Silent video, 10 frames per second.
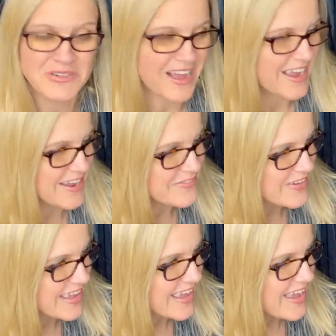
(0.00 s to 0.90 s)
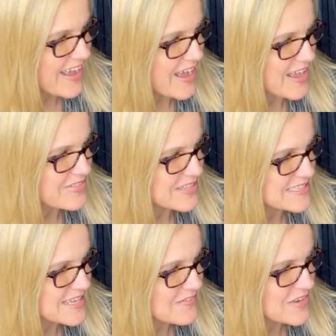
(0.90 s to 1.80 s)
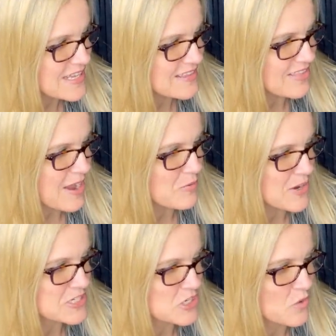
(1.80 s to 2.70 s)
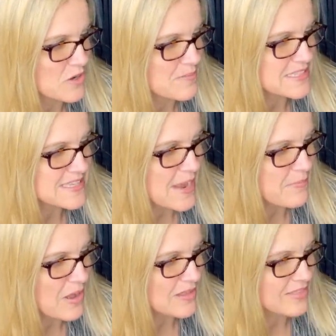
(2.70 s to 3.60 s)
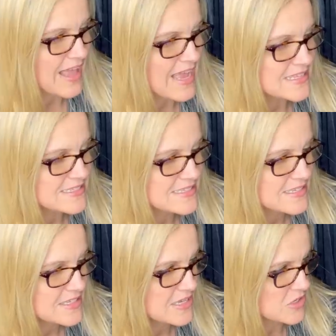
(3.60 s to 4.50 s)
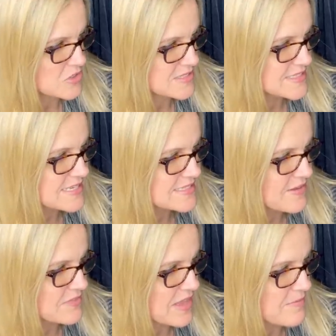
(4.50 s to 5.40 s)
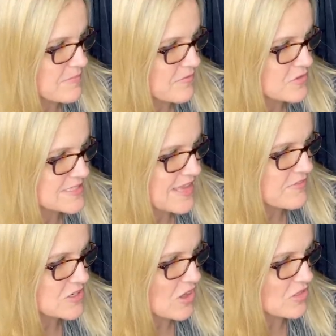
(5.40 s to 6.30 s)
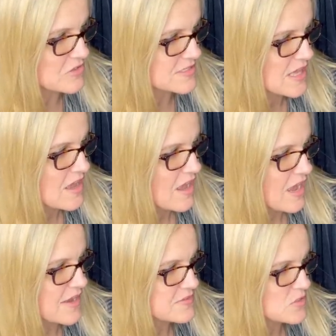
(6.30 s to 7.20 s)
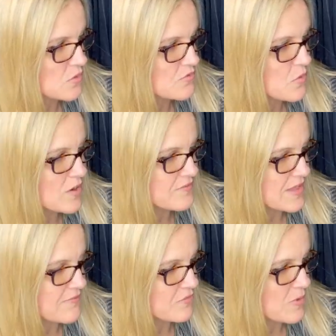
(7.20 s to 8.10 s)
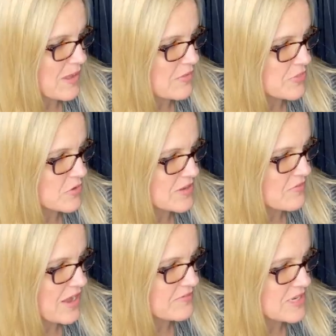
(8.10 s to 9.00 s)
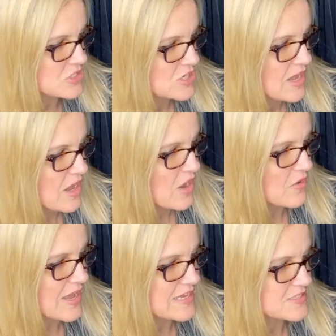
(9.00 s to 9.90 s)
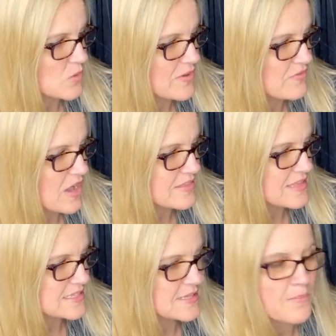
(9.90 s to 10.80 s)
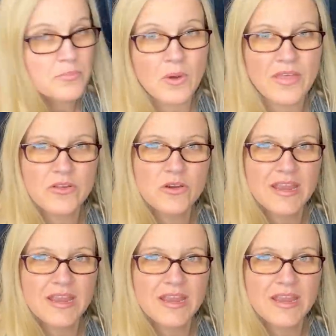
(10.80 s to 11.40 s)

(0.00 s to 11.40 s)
dive, uh, the Tiffany collaboration ornaments I bought last year, six of them for $7. I've sold four of them for about 35 each. Okay, so we've got this Brother